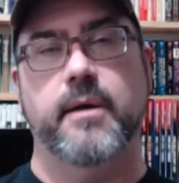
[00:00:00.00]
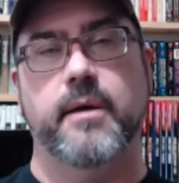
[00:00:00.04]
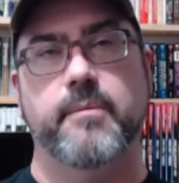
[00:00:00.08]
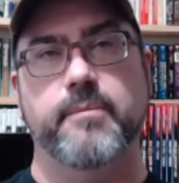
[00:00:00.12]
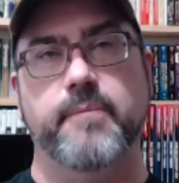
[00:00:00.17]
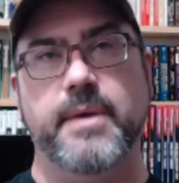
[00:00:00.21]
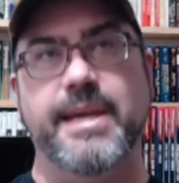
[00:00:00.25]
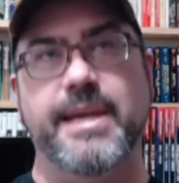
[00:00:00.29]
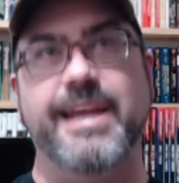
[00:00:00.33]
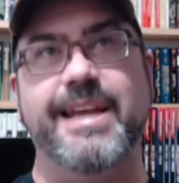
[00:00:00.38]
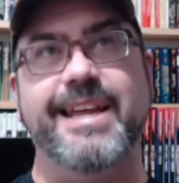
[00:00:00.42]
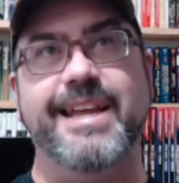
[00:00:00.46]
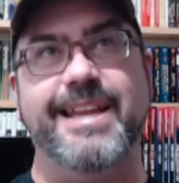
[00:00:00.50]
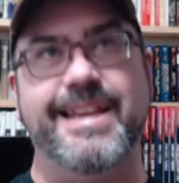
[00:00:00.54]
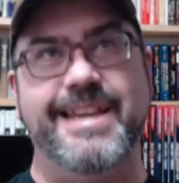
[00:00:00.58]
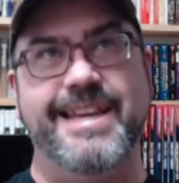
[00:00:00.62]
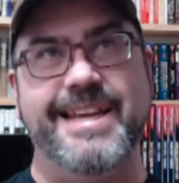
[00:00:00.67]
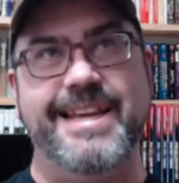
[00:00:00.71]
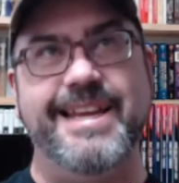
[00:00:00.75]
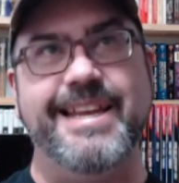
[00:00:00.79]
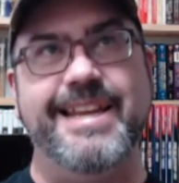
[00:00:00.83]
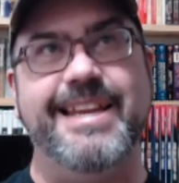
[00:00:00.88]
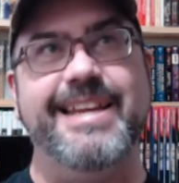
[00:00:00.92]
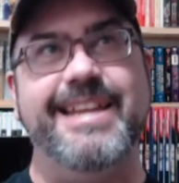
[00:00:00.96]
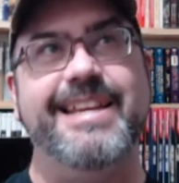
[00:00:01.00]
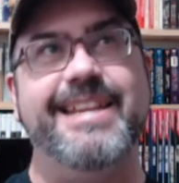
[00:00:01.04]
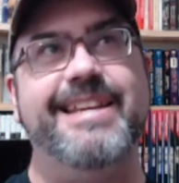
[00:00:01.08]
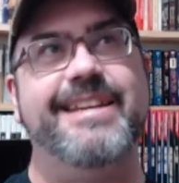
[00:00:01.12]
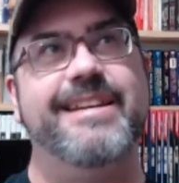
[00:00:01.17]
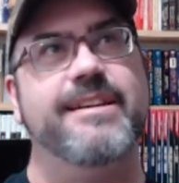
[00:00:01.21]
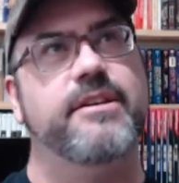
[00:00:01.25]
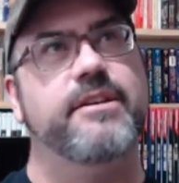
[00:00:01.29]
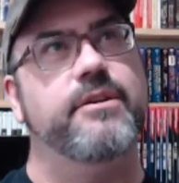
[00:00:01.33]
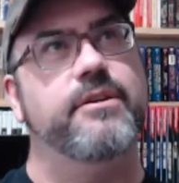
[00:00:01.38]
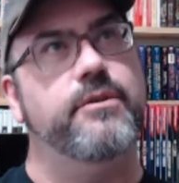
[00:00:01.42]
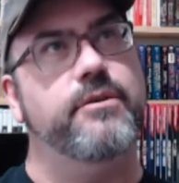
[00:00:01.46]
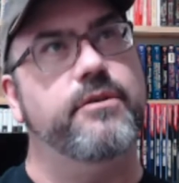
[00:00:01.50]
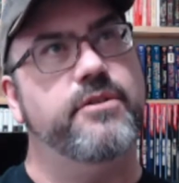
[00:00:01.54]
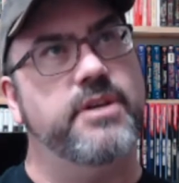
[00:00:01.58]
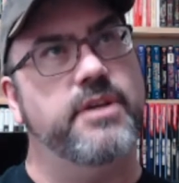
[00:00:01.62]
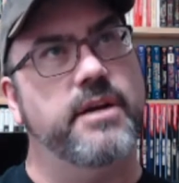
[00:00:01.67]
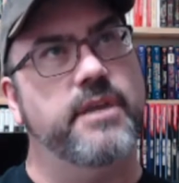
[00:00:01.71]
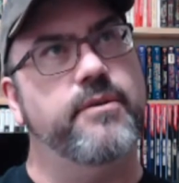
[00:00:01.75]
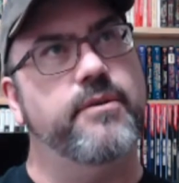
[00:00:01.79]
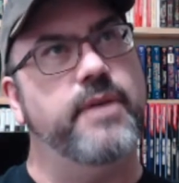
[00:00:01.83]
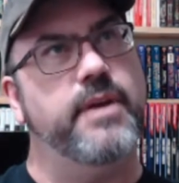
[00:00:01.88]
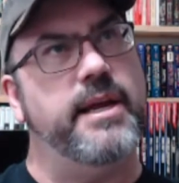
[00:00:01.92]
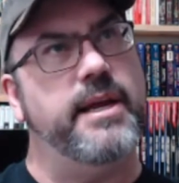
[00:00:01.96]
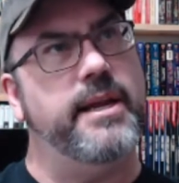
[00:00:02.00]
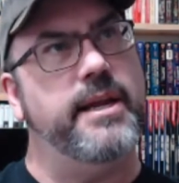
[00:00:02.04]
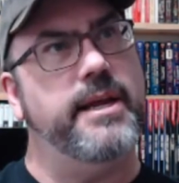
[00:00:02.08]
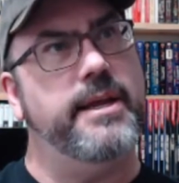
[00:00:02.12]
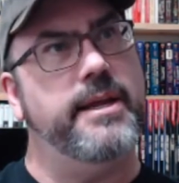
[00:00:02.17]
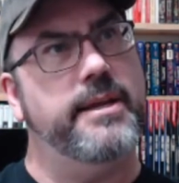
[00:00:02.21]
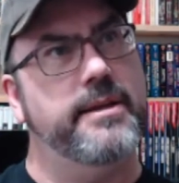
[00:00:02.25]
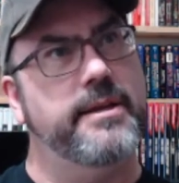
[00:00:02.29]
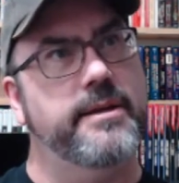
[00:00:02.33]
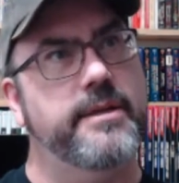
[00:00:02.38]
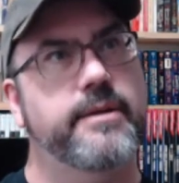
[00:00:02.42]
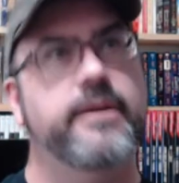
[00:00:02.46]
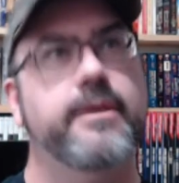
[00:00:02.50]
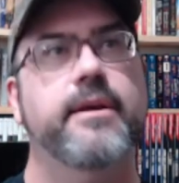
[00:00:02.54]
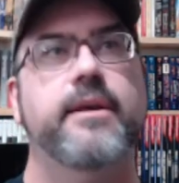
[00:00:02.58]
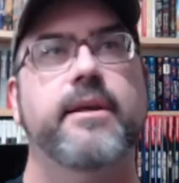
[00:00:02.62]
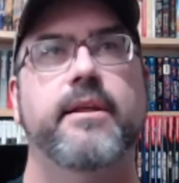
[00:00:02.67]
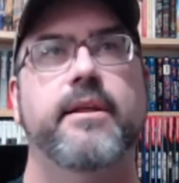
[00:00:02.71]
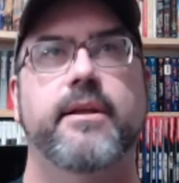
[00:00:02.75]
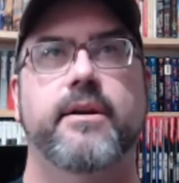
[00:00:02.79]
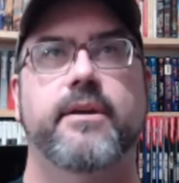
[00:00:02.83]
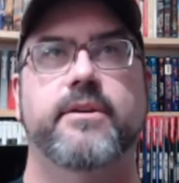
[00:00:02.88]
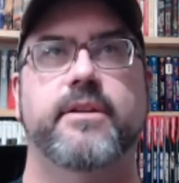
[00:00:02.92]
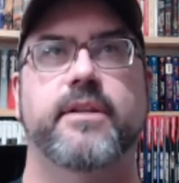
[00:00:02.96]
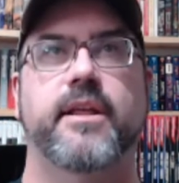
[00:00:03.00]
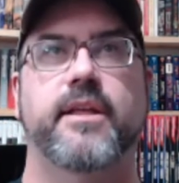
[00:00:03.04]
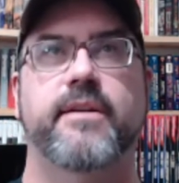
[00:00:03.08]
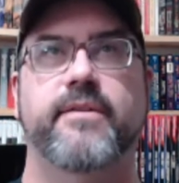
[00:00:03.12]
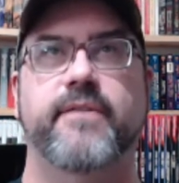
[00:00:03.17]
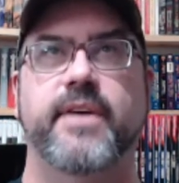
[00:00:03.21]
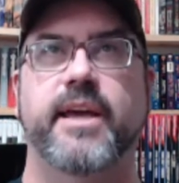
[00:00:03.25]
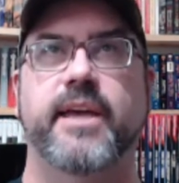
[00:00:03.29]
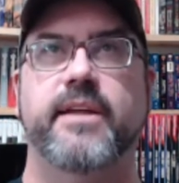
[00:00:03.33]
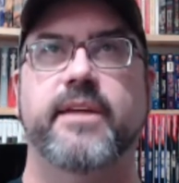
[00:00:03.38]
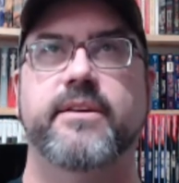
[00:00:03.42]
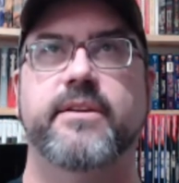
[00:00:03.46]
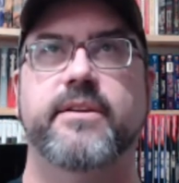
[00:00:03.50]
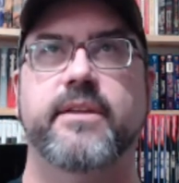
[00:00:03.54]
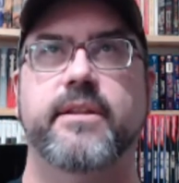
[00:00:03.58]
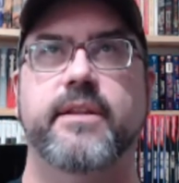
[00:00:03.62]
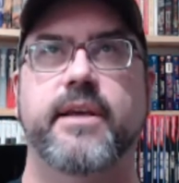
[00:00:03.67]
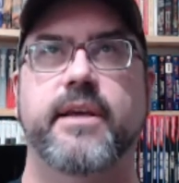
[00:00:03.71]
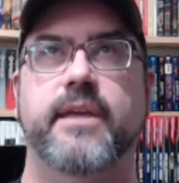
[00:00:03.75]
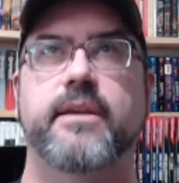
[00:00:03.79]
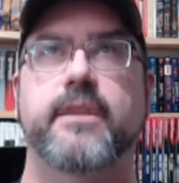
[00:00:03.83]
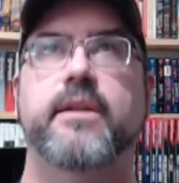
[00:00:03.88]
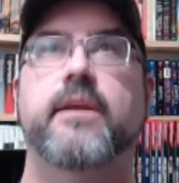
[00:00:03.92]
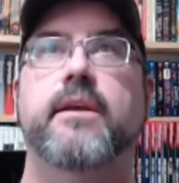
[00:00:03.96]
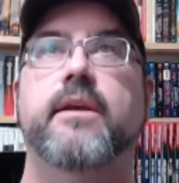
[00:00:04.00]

be generated. There's a lot of eds in that.